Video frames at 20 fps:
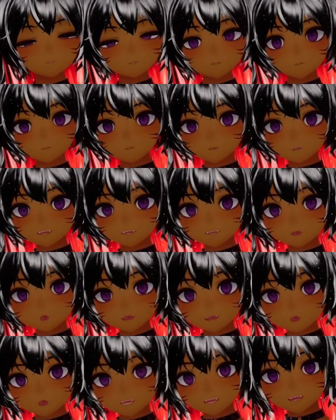all the way
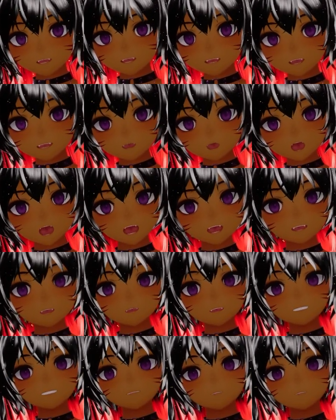into the Carolinas,